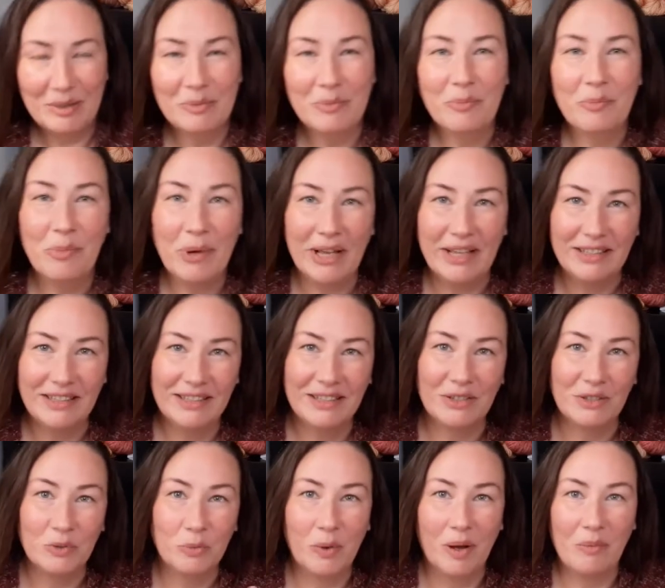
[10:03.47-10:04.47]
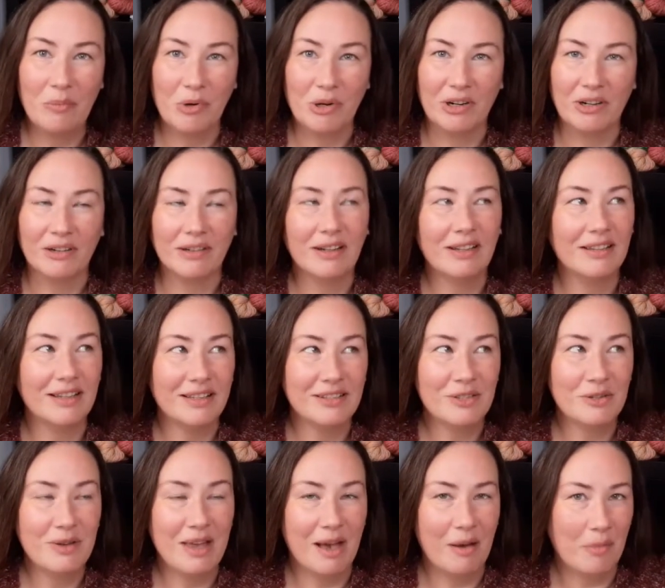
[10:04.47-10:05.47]
But there's one more, unless you
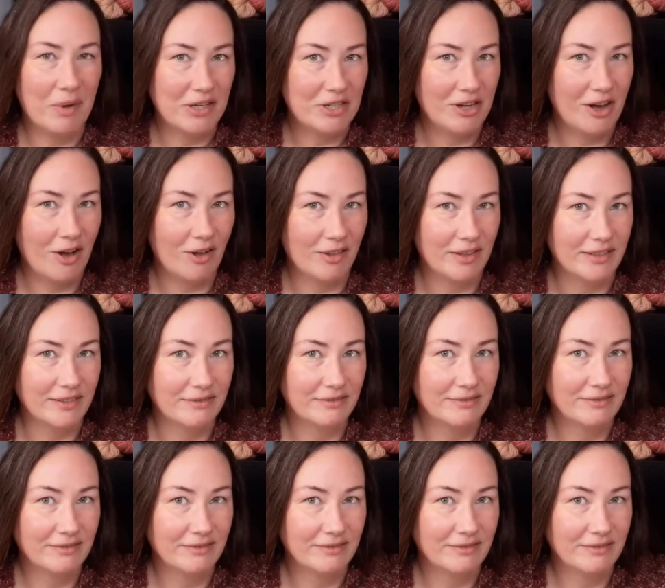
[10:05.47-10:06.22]
count my chocolate